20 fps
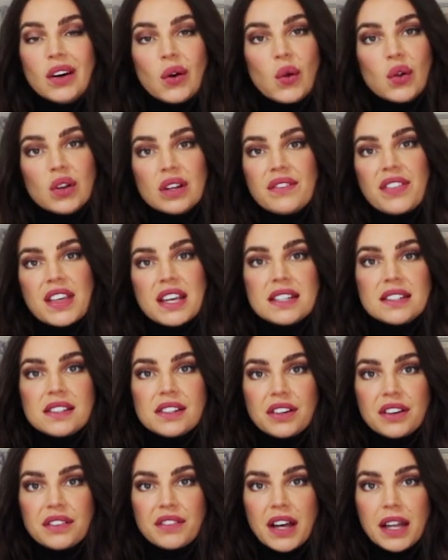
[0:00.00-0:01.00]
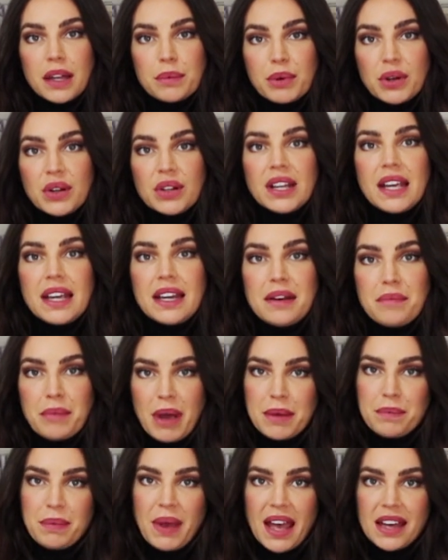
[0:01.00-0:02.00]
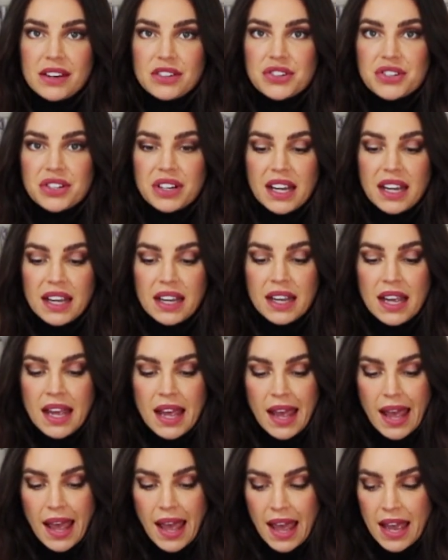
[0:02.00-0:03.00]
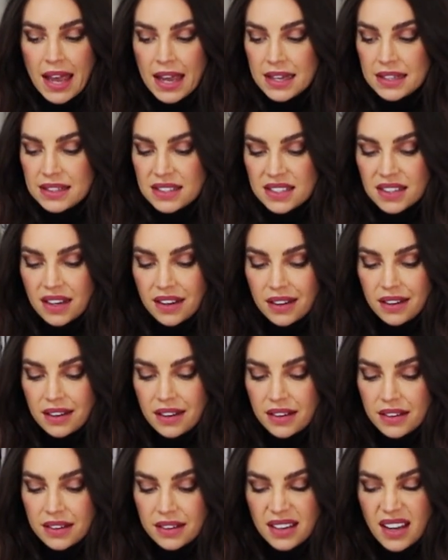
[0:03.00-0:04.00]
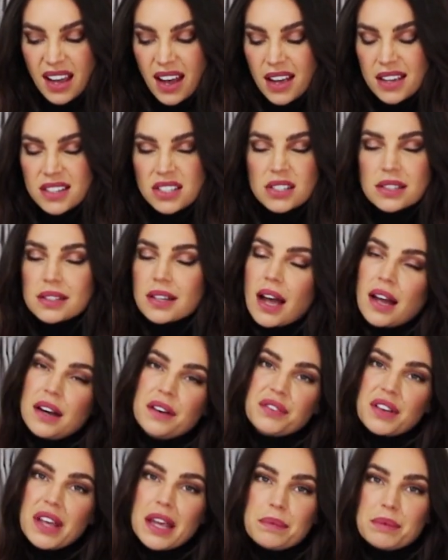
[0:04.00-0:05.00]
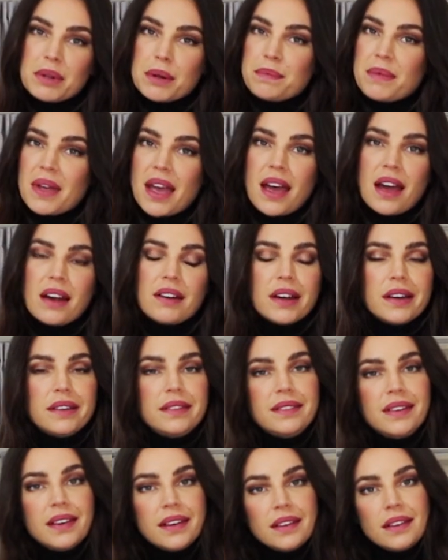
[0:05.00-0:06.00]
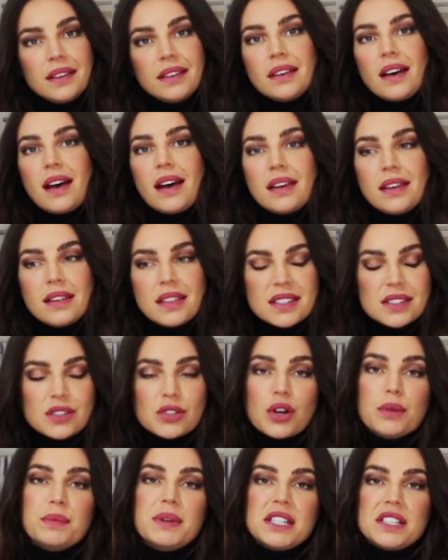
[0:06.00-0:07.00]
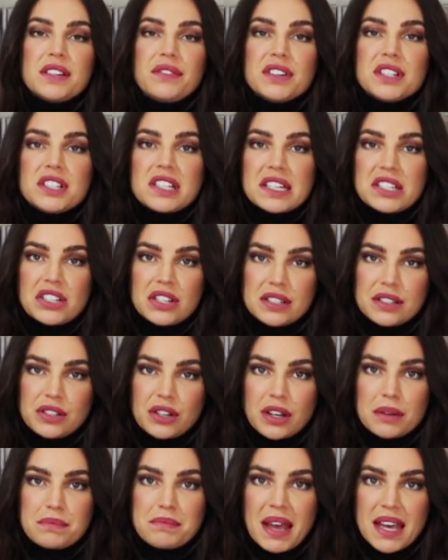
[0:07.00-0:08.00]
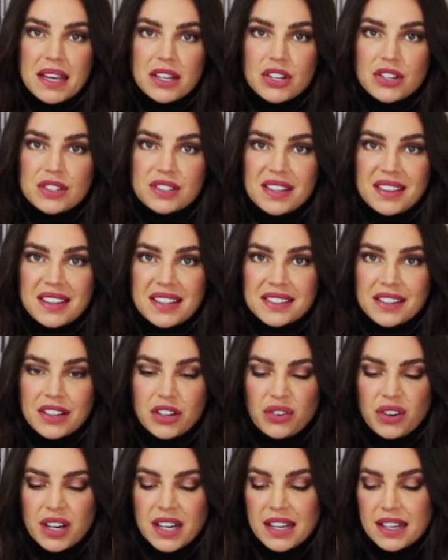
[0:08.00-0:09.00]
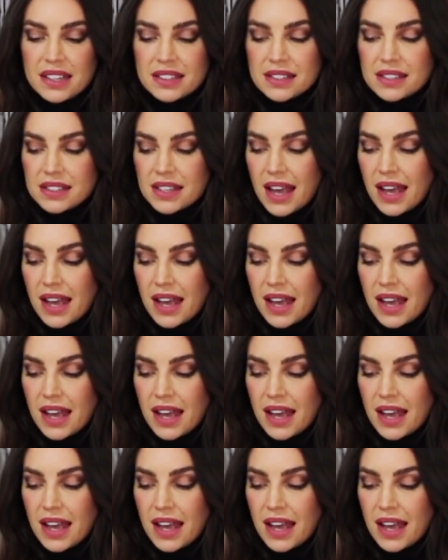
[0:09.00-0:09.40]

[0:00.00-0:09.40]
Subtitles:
all of these are available in my pantry, and yeah, I just kind of keep them there, and there's so many different dishes you can make using these ingredients.